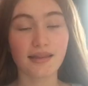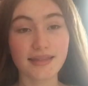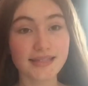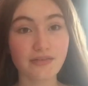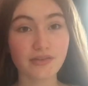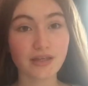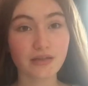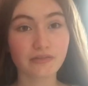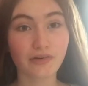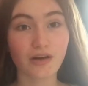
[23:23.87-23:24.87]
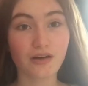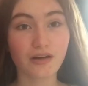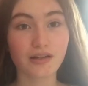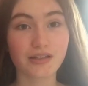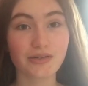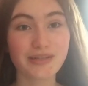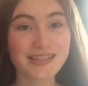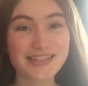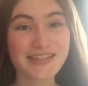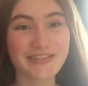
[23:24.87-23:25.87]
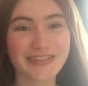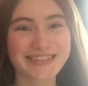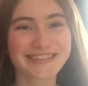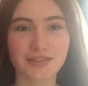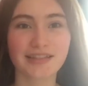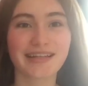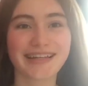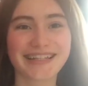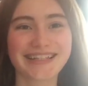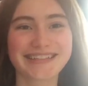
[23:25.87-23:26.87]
And that's everything for Unit 2. Good luck!